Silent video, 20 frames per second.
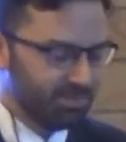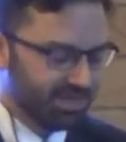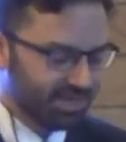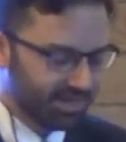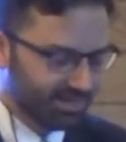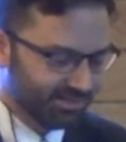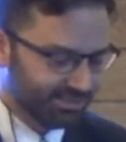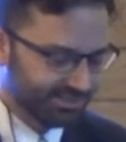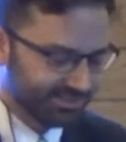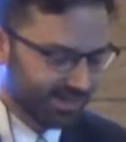
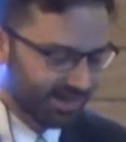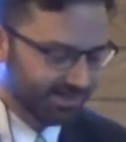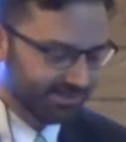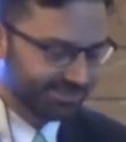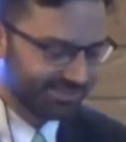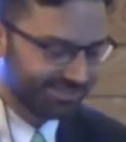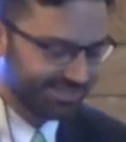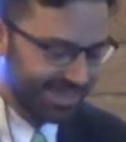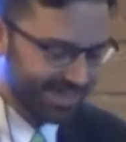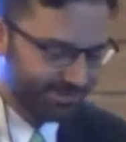Because
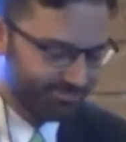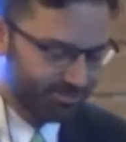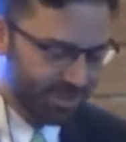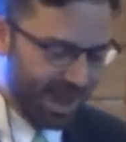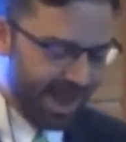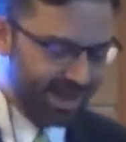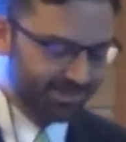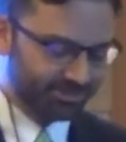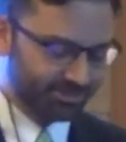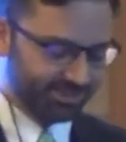on St.
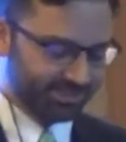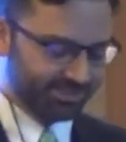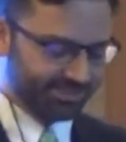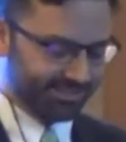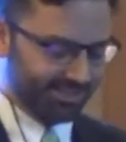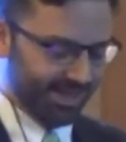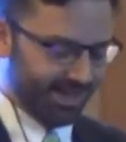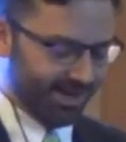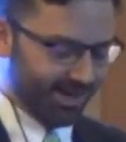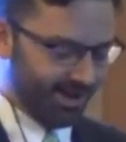
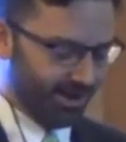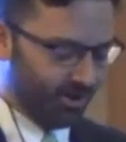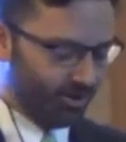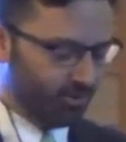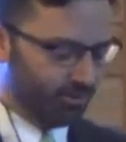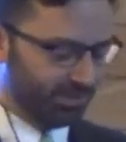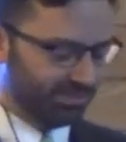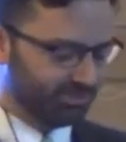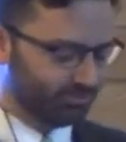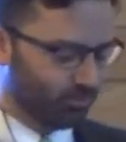Patrick's Day, I
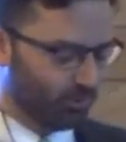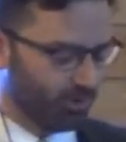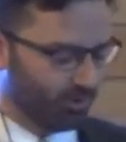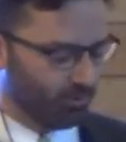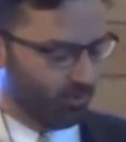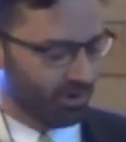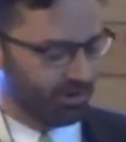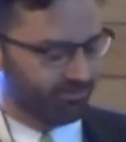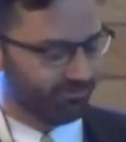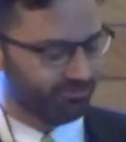always
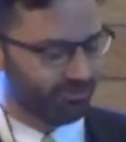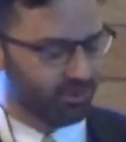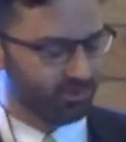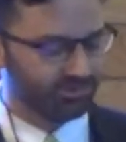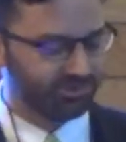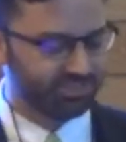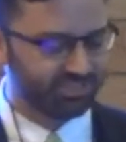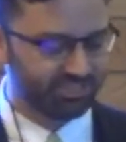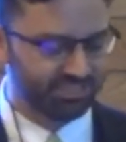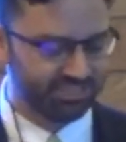wore one of
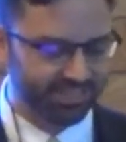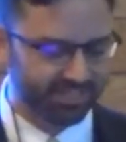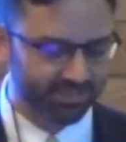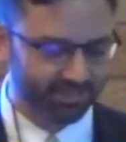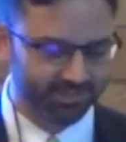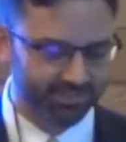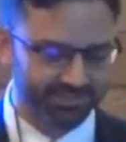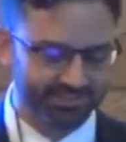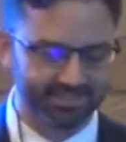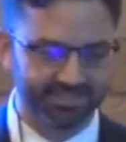those
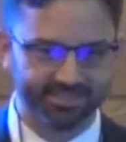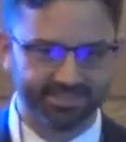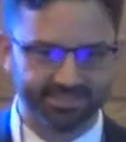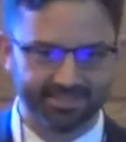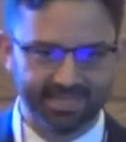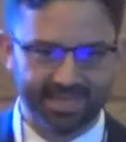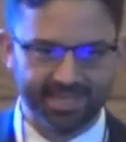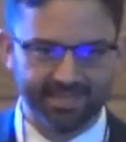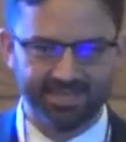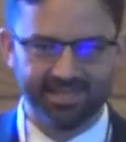stickers that
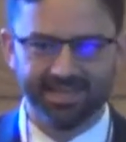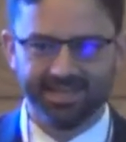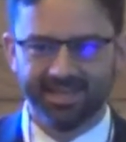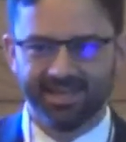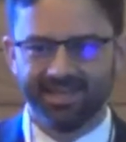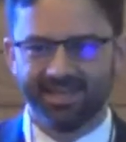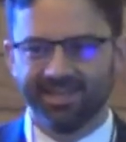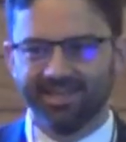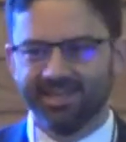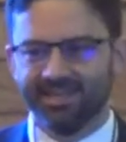said,
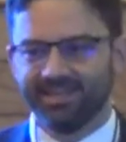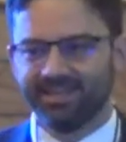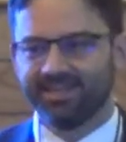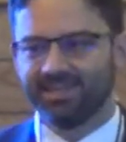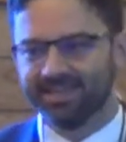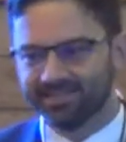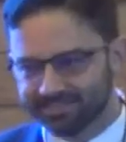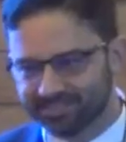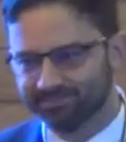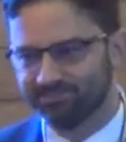
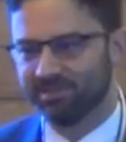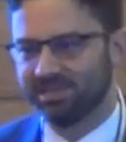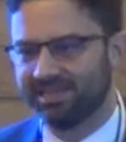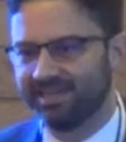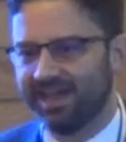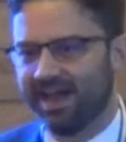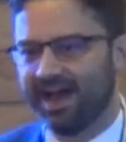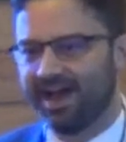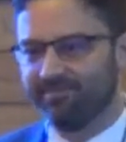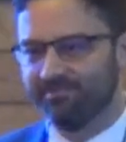"Kiss
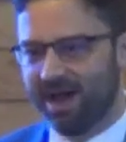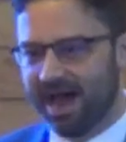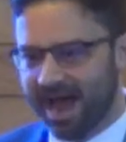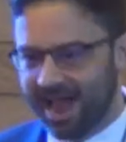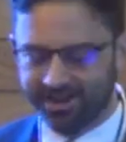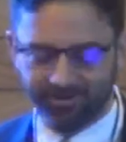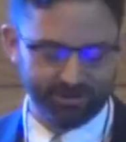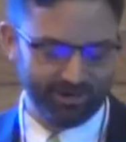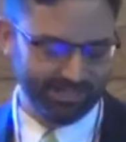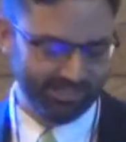me, I'm
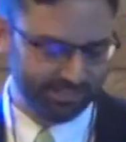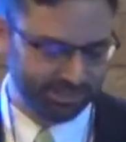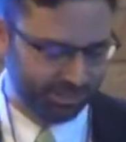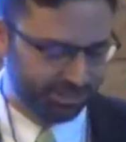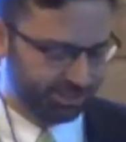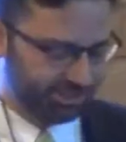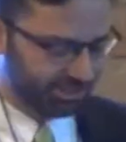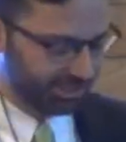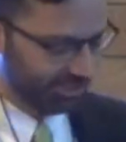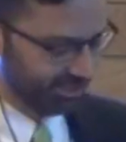
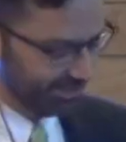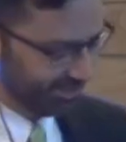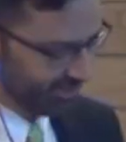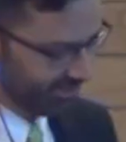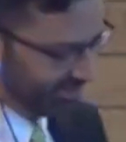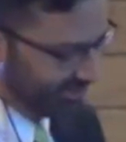Irish."